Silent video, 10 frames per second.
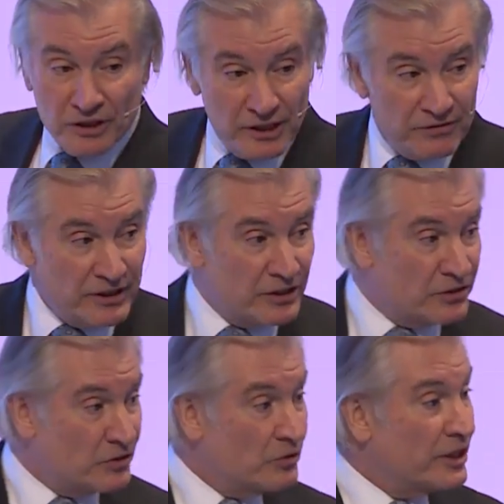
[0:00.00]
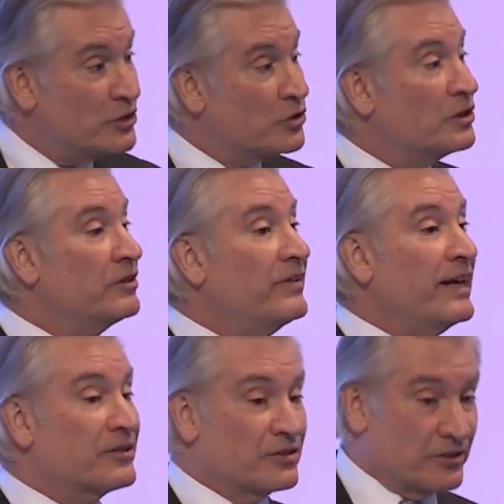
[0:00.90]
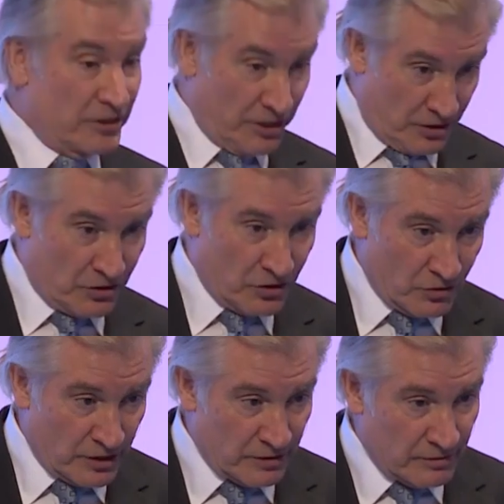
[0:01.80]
and if they do, then you can invest into it.